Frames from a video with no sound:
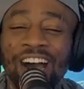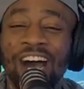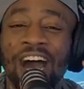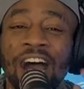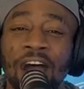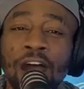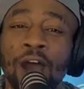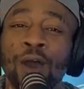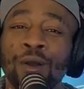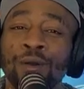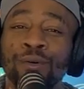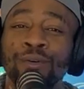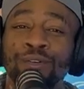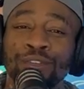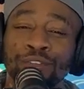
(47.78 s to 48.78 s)

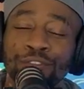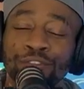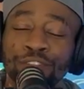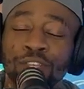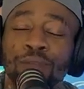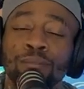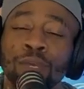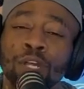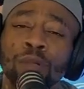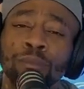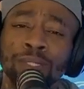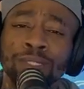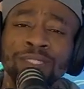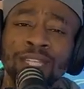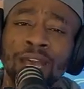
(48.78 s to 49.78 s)
how the female
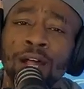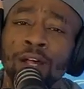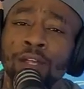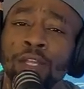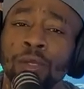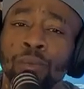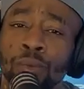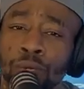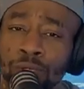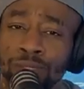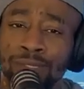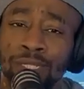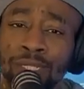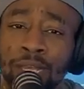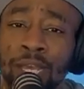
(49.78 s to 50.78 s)
mentality works
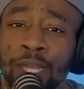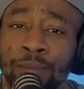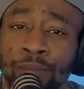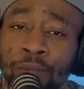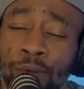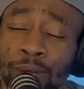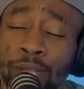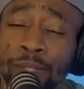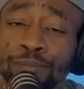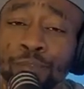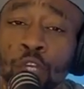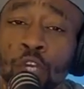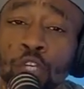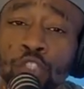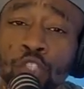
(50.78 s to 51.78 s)
today. All right,
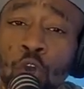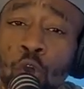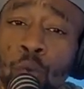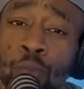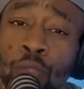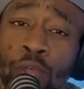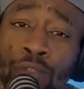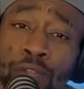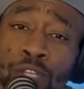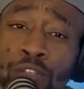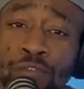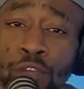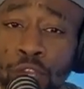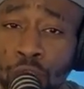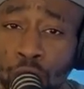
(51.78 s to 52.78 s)
so this
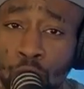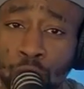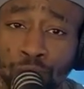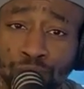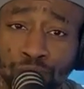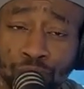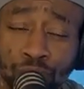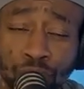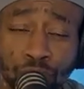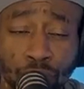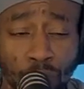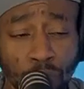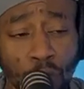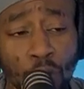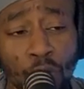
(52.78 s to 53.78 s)
video,
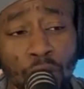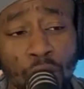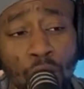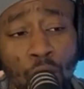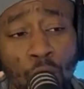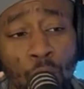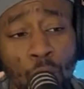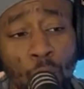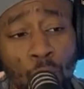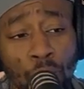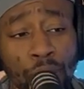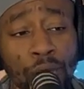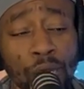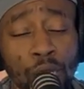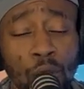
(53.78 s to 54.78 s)

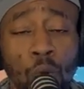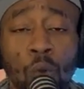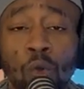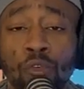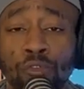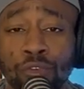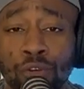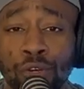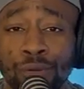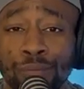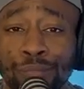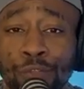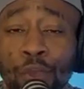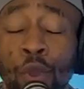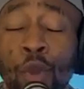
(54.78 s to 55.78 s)
we're gonna go over
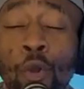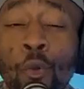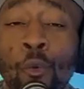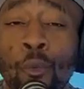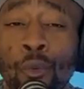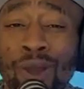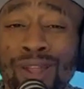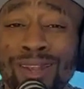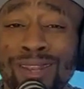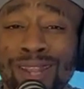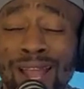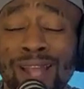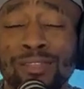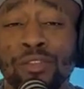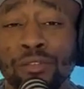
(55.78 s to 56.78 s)
what
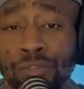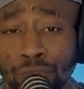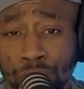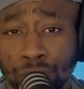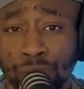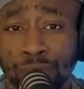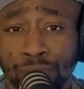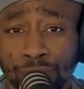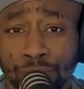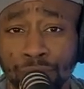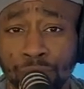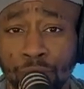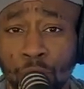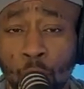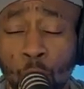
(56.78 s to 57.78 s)
not to do
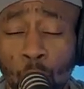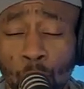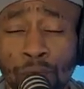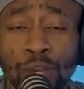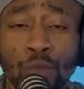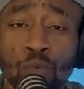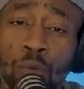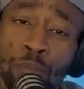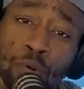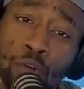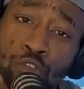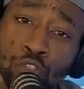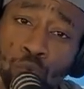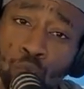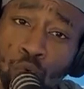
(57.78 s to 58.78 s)
when you
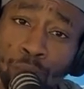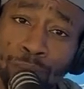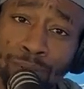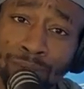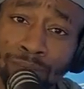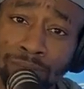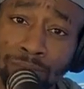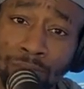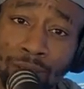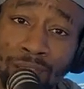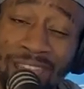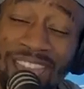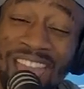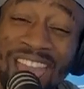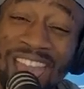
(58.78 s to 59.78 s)
approach a woman
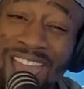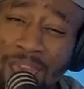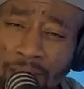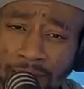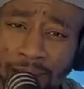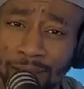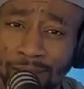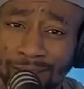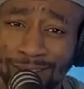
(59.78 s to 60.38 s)
and